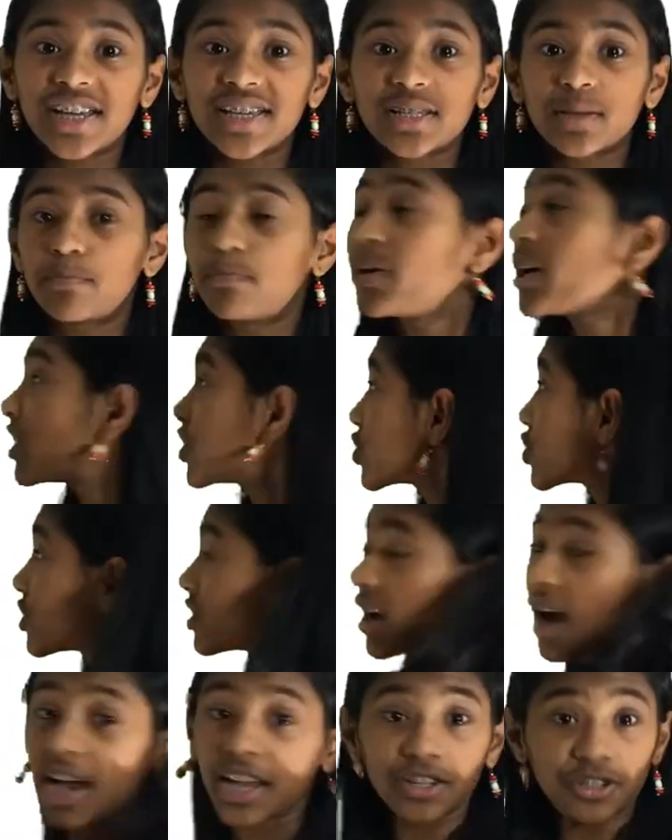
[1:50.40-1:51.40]
is a
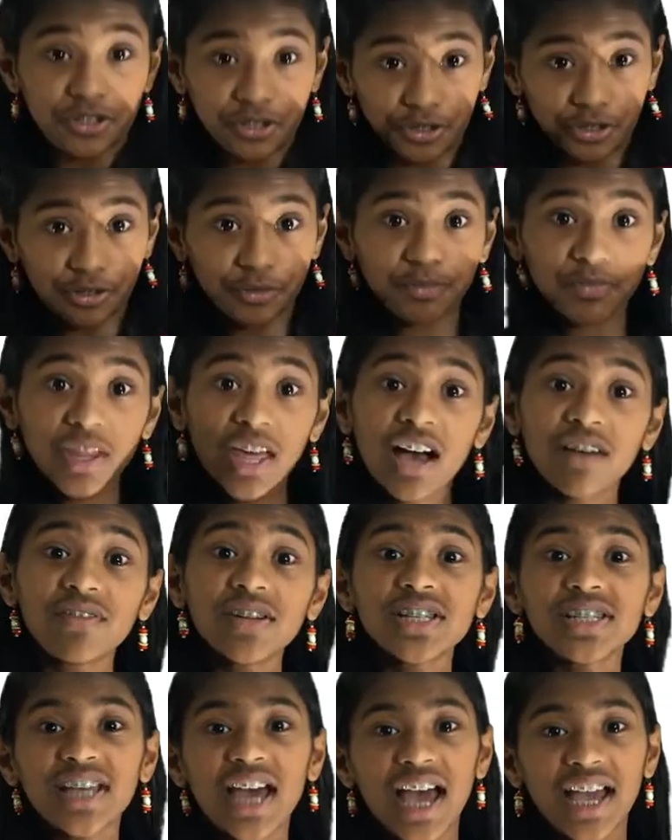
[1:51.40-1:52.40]
picture I drew of
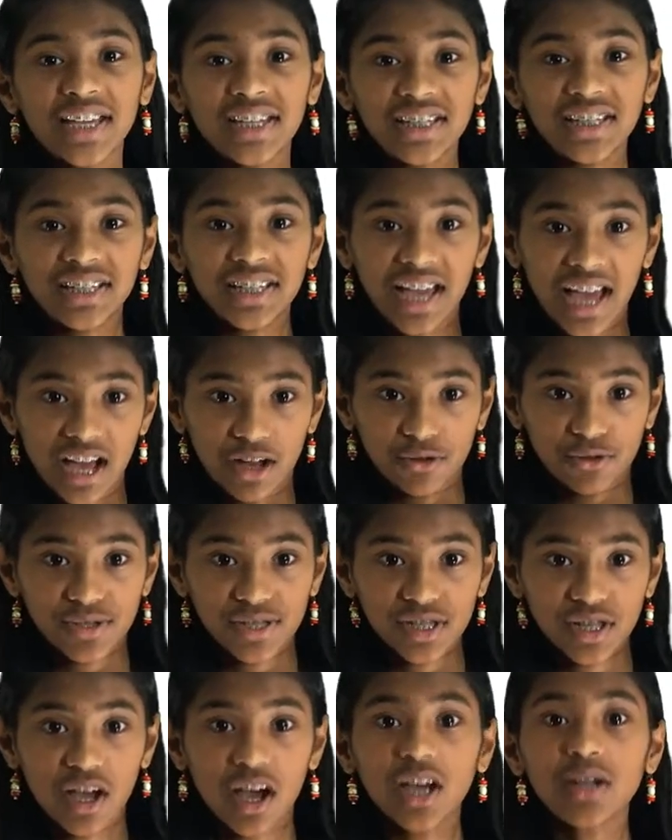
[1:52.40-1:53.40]
a tiny
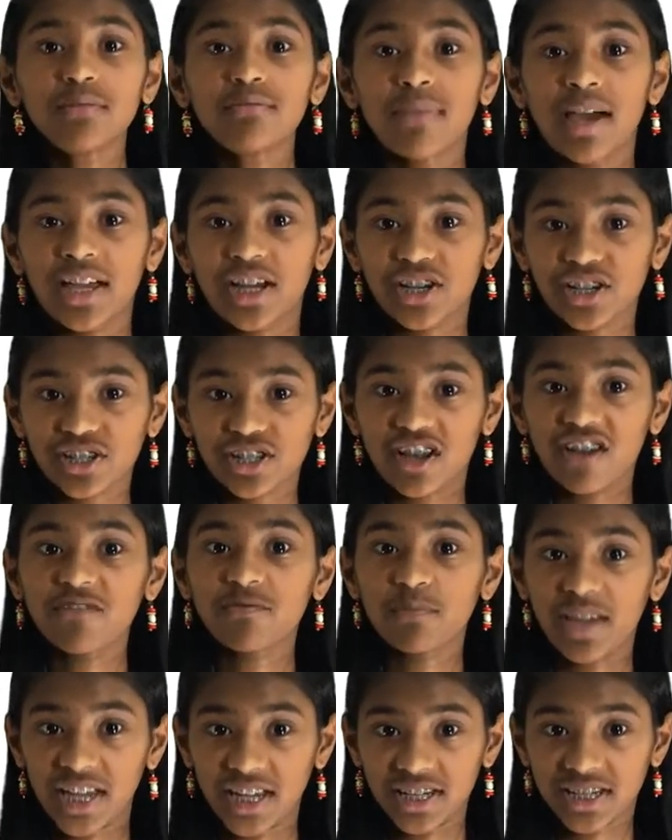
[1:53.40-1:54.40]
house on
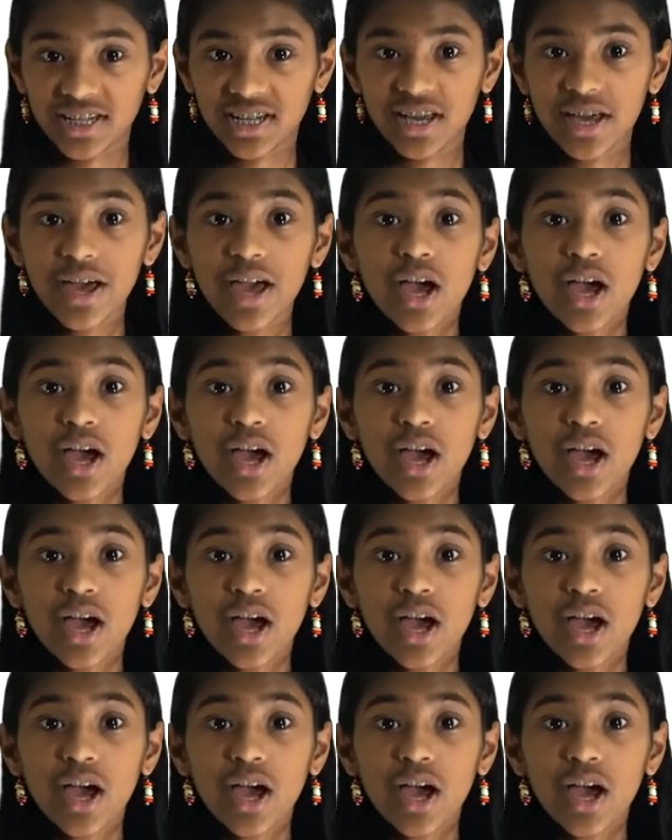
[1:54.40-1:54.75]
Microsoft Paint,